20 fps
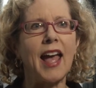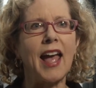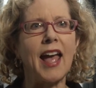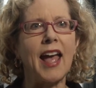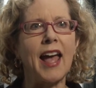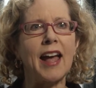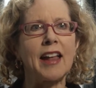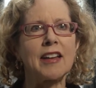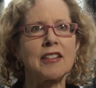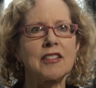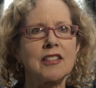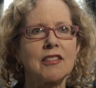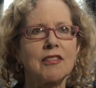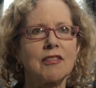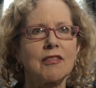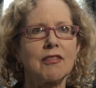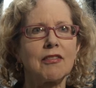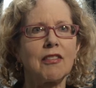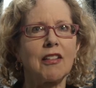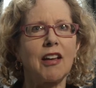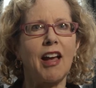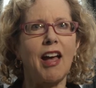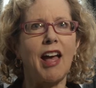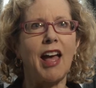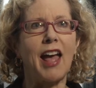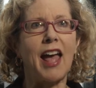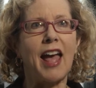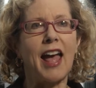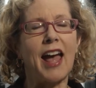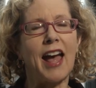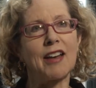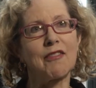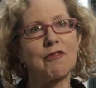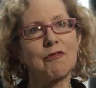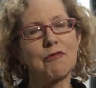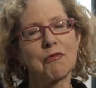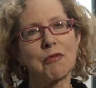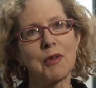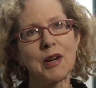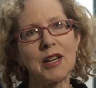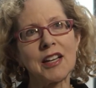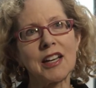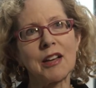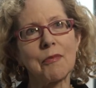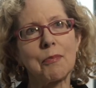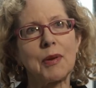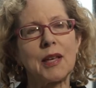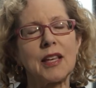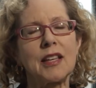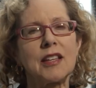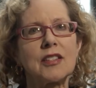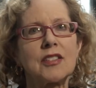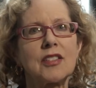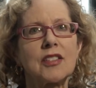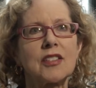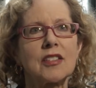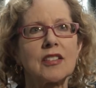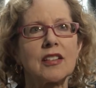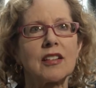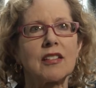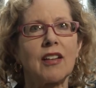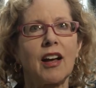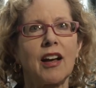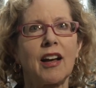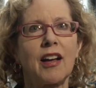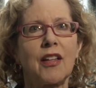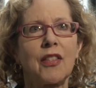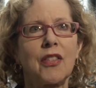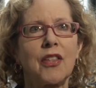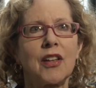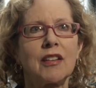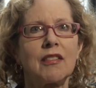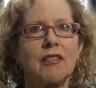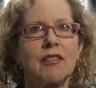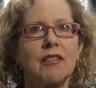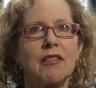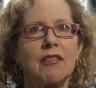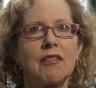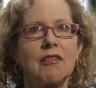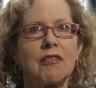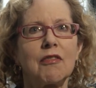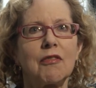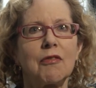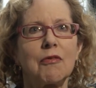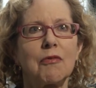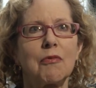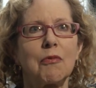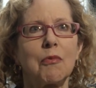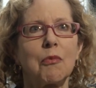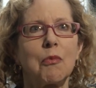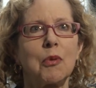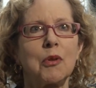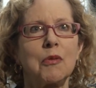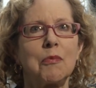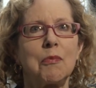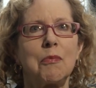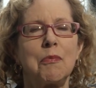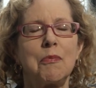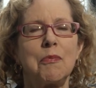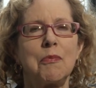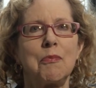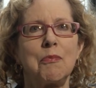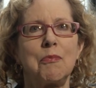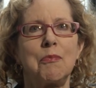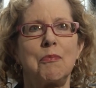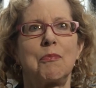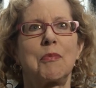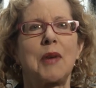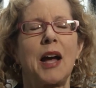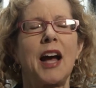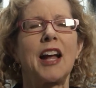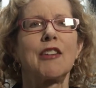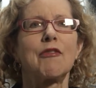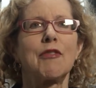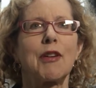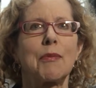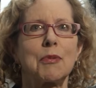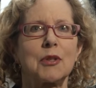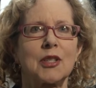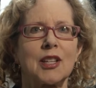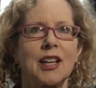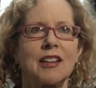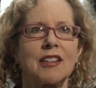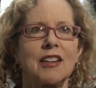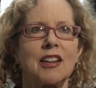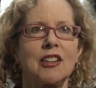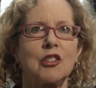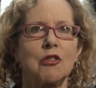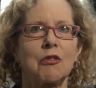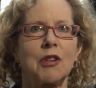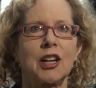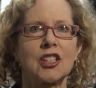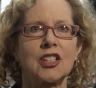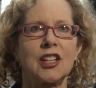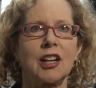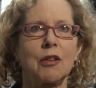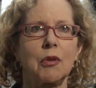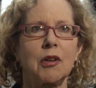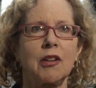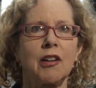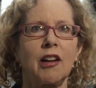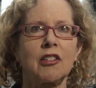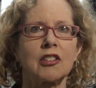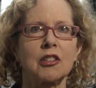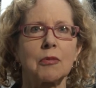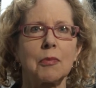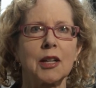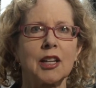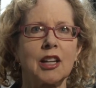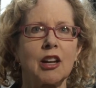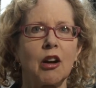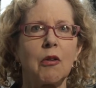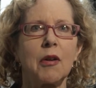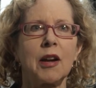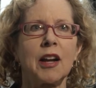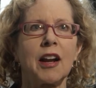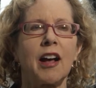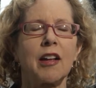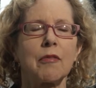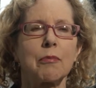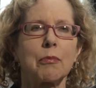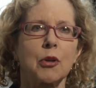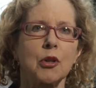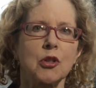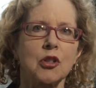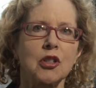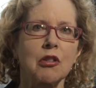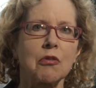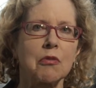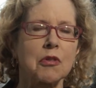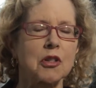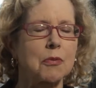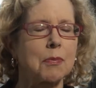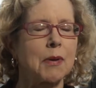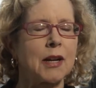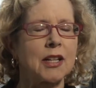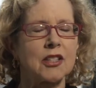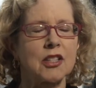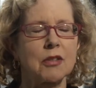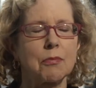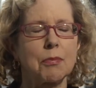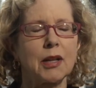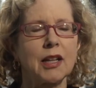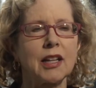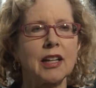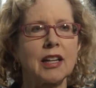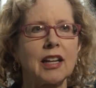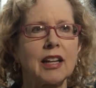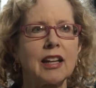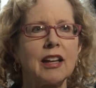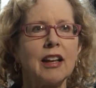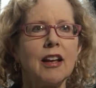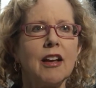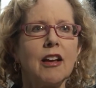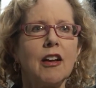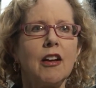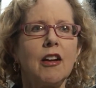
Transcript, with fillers: and had written a piece uh, that would kind of represent a direction I would ultimately go in on personal responsibility